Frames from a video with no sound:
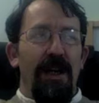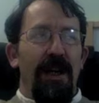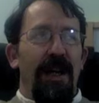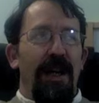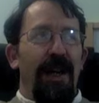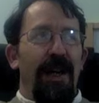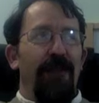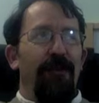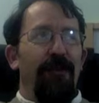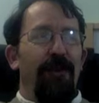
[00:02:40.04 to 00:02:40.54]

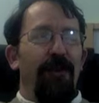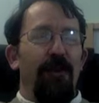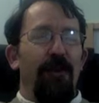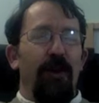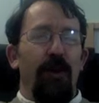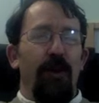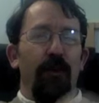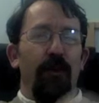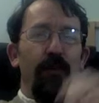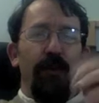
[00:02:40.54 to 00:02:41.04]
If you've got
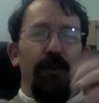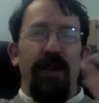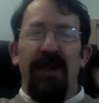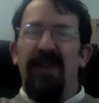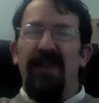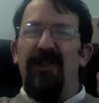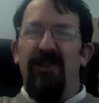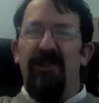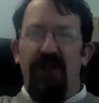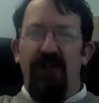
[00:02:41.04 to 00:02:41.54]
a really
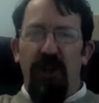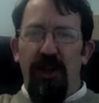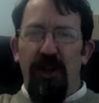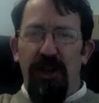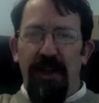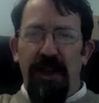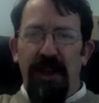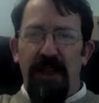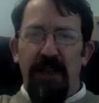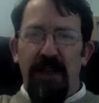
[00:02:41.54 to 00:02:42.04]
certain
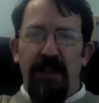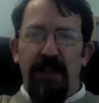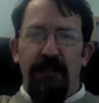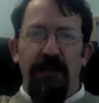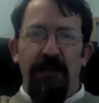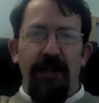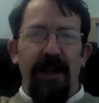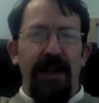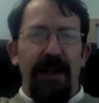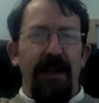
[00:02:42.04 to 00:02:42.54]
answer
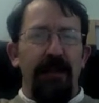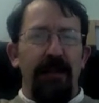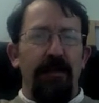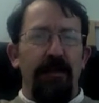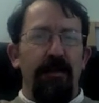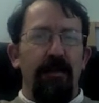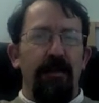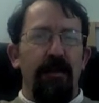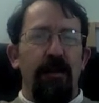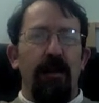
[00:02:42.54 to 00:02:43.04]
for that,
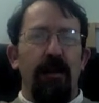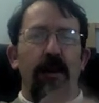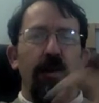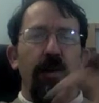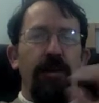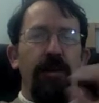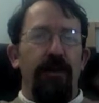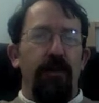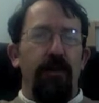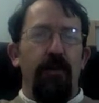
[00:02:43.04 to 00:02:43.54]

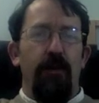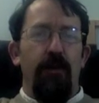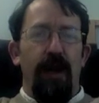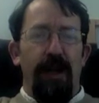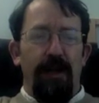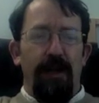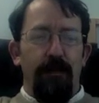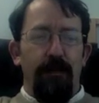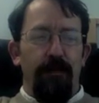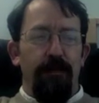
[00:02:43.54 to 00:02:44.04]

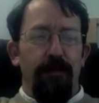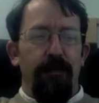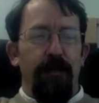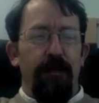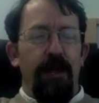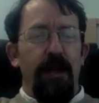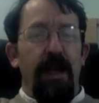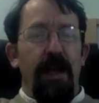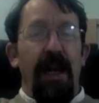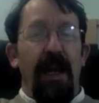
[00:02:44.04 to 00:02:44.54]
great.
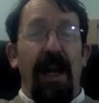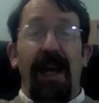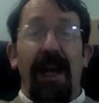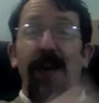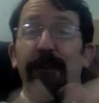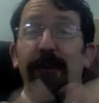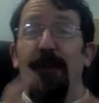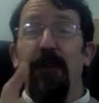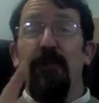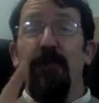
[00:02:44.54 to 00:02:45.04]

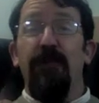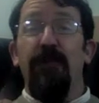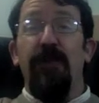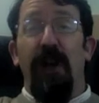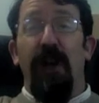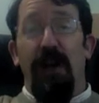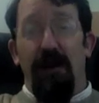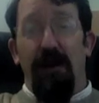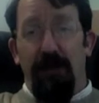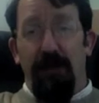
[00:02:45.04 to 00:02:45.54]
If you
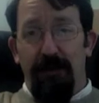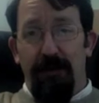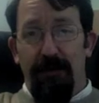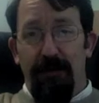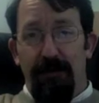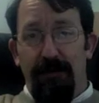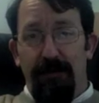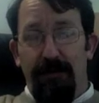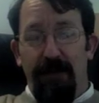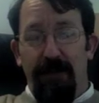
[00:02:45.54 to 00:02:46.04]
don't,
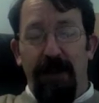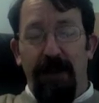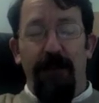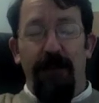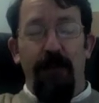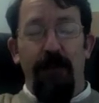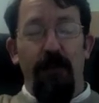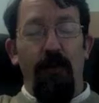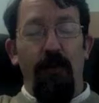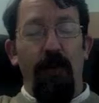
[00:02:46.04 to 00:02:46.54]

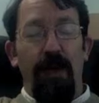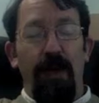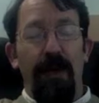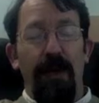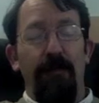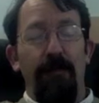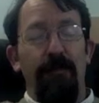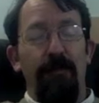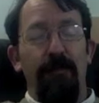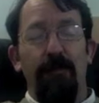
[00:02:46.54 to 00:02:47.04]
if you're one
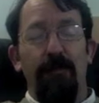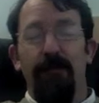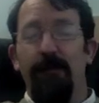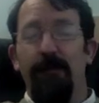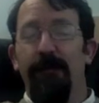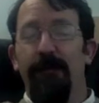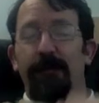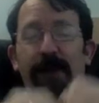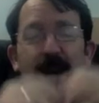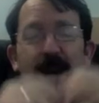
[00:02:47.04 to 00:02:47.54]
of the
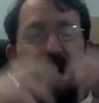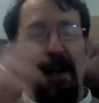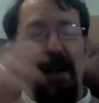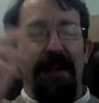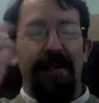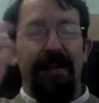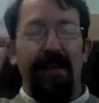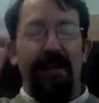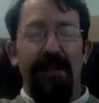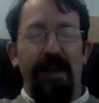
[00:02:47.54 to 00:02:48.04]

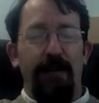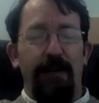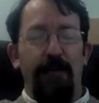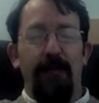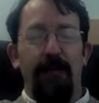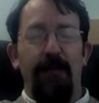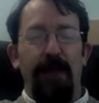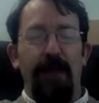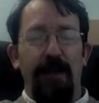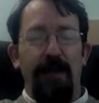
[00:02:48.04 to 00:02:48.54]
vast number
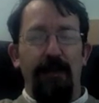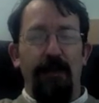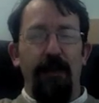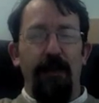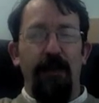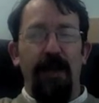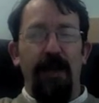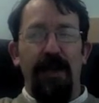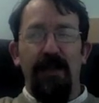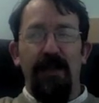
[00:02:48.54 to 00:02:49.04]
of people
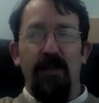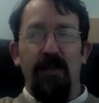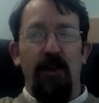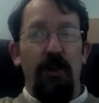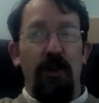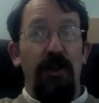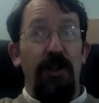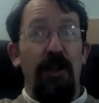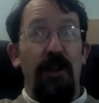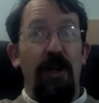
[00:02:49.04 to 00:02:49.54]
who has
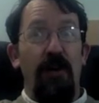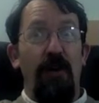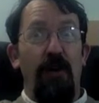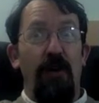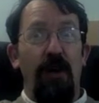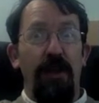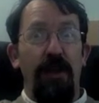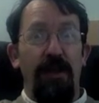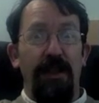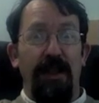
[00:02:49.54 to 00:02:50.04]
got no
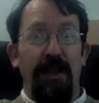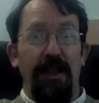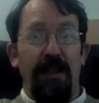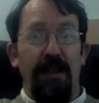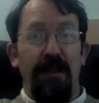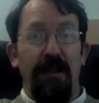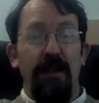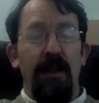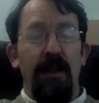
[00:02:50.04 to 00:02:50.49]
idea,